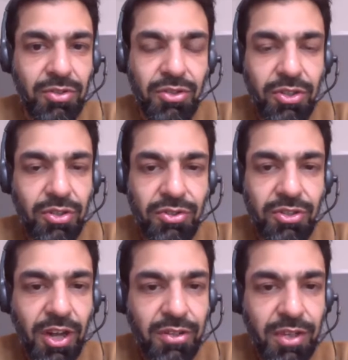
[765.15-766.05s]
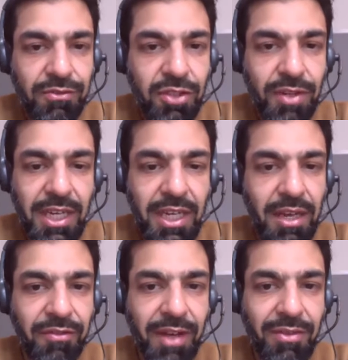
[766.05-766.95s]
Do you start off doing
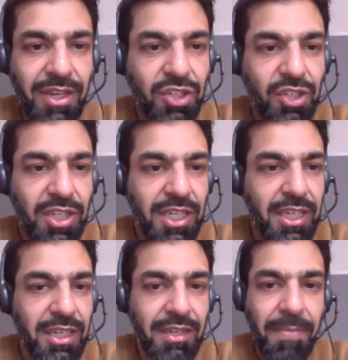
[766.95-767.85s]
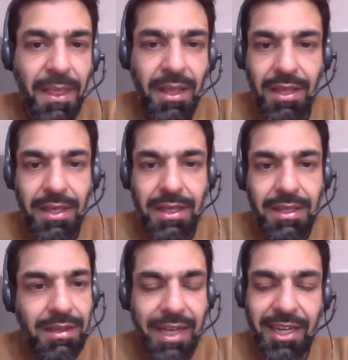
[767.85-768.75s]
a foundation year
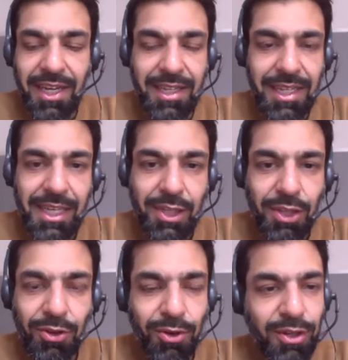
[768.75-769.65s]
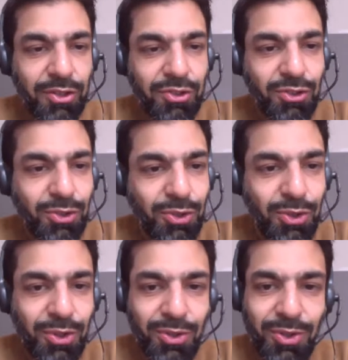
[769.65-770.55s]
in hadith or usul
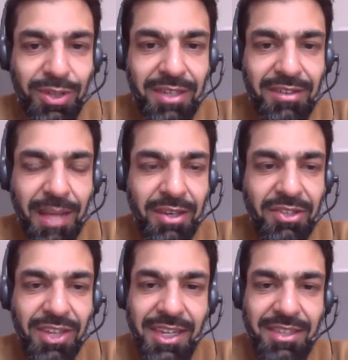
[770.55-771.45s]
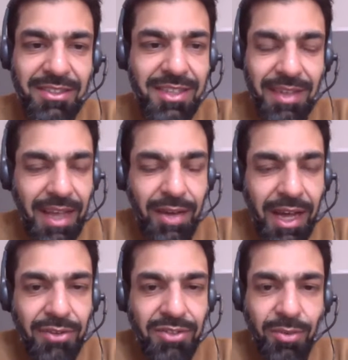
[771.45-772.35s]
or Islamic sciences? How
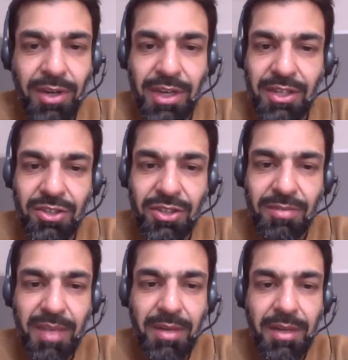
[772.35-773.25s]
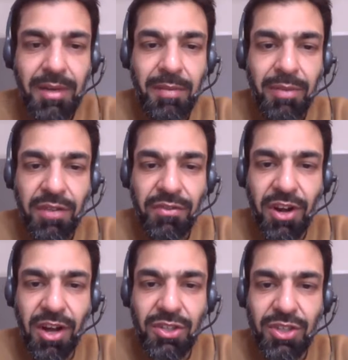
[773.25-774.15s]
does it work? And maybe Brother
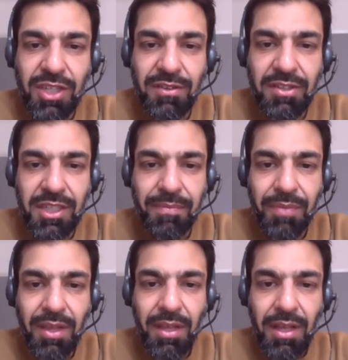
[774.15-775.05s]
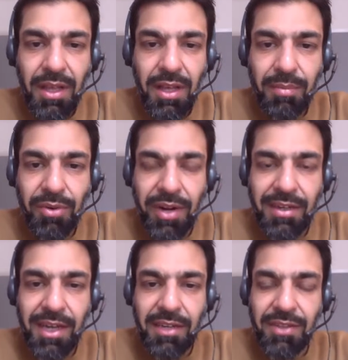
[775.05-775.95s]
Farhan, you could give us a
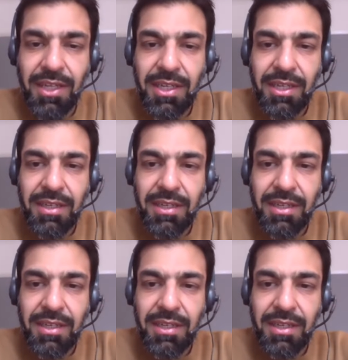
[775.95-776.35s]
breakdown of that.